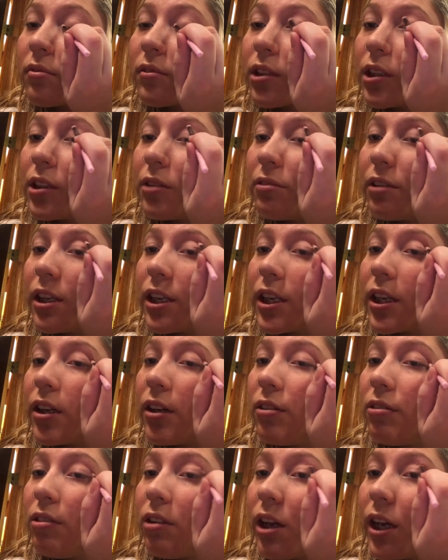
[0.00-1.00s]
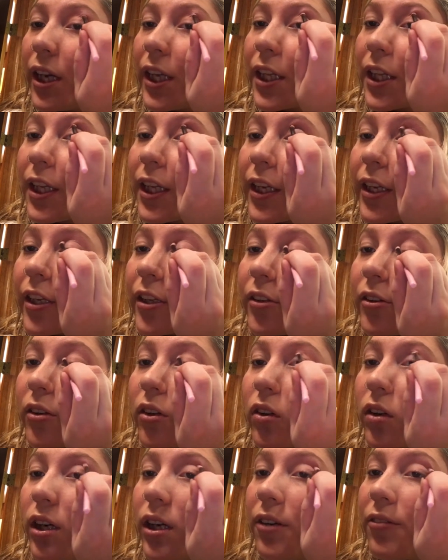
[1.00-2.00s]
You want to go lightly. You
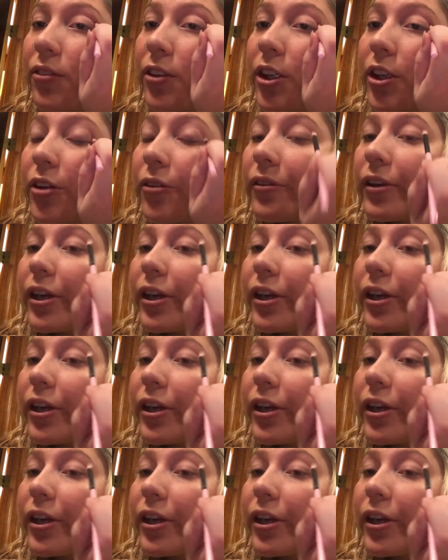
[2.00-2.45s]
don't have to do